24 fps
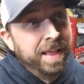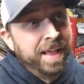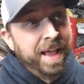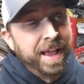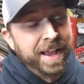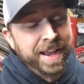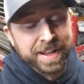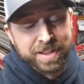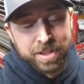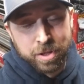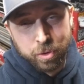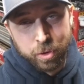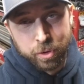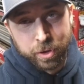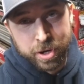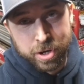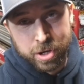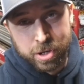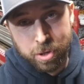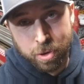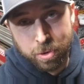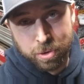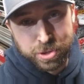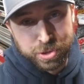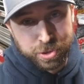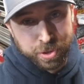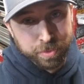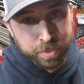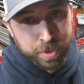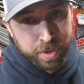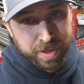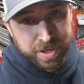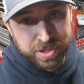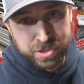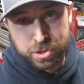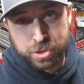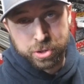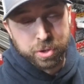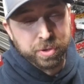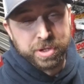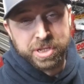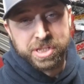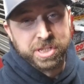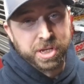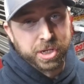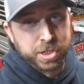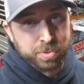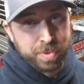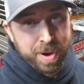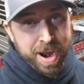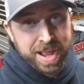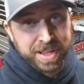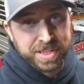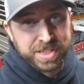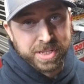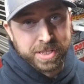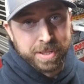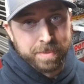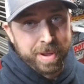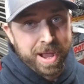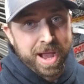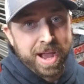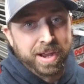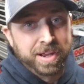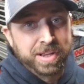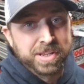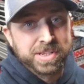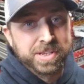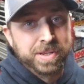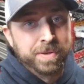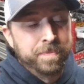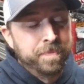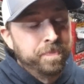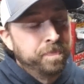I get to looking closer and realize there's only 6 rods in the box.